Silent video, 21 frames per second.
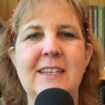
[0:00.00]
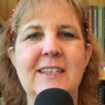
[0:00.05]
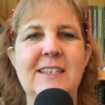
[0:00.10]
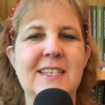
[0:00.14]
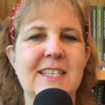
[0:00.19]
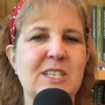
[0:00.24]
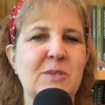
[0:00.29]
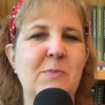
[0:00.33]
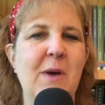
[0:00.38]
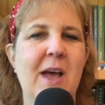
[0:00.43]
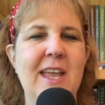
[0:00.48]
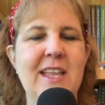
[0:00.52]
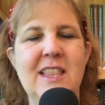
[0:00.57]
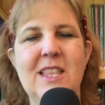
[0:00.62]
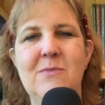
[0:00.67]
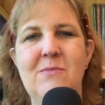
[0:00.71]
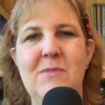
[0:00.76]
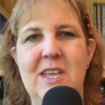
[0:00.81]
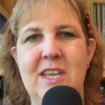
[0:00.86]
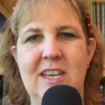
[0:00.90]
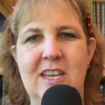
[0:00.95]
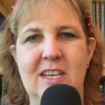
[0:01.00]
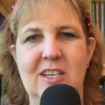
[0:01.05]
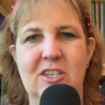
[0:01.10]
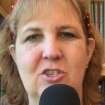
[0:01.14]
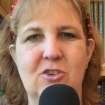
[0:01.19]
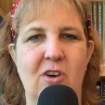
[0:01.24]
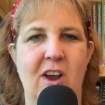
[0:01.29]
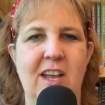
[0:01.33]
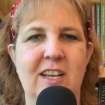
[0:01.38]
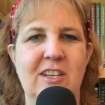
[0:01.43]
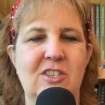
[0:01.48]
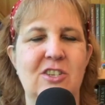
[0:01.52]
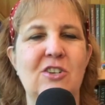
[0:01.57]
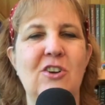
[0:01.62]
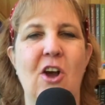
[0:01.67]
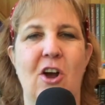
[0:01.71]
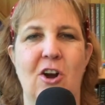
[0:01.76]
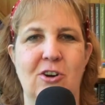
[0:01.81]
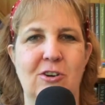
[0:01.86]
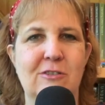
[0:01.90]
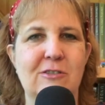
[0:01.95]
Despite the media trying to
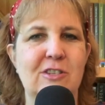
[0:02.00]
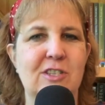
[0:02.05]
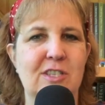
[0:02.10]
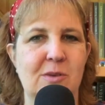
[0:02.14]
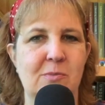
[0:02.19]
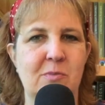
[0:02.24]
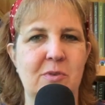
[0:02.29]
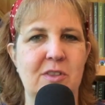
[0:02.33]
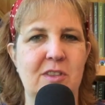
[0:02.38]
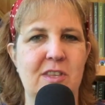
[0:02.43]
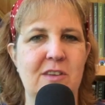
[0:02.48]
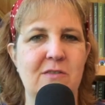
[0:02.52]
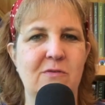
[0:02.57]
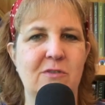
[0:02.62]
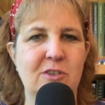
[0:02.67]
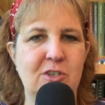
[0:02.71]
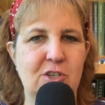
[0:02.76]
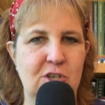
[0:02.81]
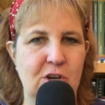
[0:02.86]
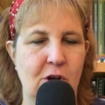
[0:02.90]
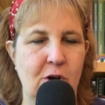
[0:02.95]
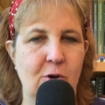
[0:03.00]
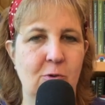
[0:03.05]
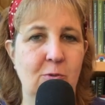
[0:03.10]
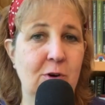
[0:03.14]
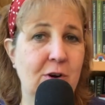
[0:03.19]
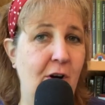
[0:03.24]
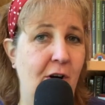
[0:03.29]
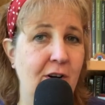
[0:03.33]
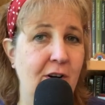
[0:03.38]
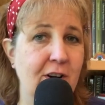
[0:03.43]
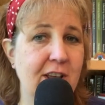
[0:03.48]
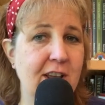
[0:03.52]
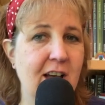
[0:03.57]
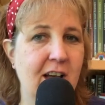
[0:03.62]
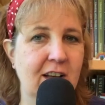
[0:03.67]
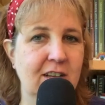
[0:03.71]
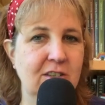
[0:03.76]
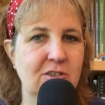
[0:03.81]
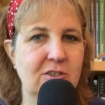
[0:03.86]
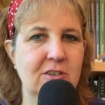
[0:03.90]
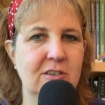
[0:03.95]
garner sympathy for Joe regarding
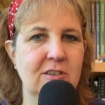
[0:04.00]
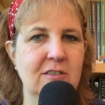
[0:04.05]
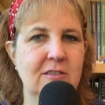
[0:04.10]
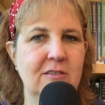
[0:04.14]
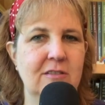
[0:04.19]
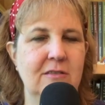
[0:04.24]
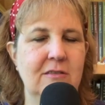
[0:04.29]
Hunter,